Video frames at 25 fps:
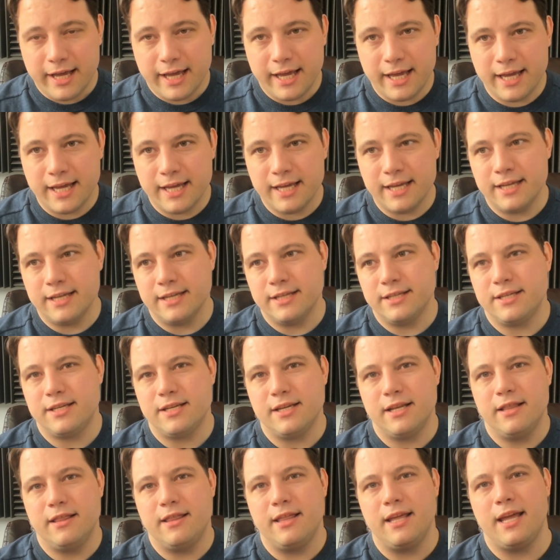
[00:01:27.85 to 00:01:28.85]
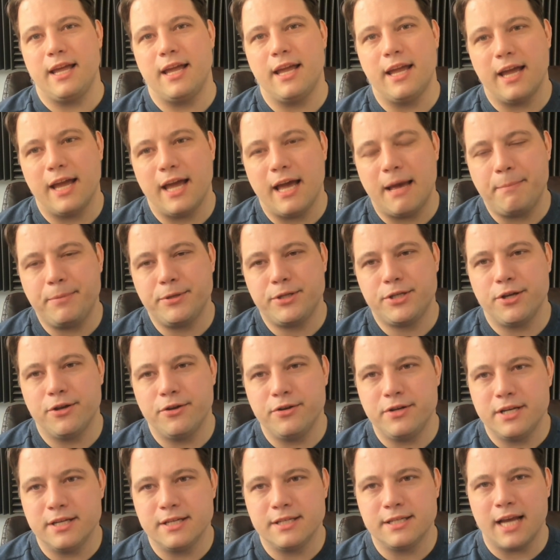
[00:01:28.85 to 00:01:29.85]
is the
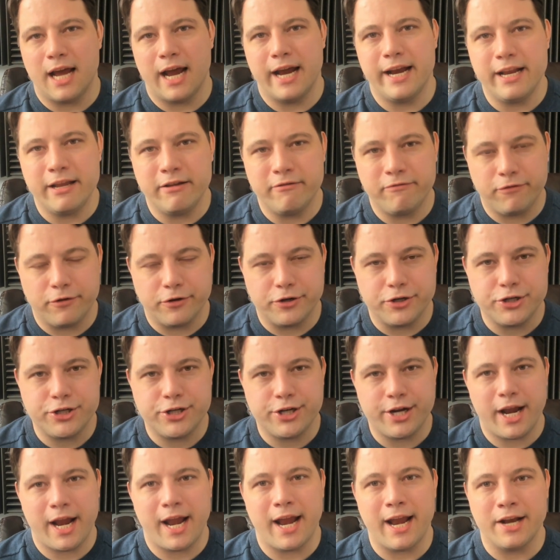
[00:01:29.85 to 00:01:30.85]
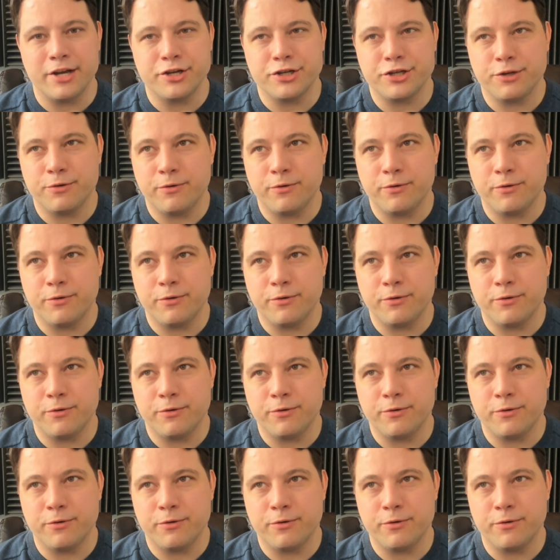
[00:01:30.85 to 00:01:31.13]
episode Designing for Change,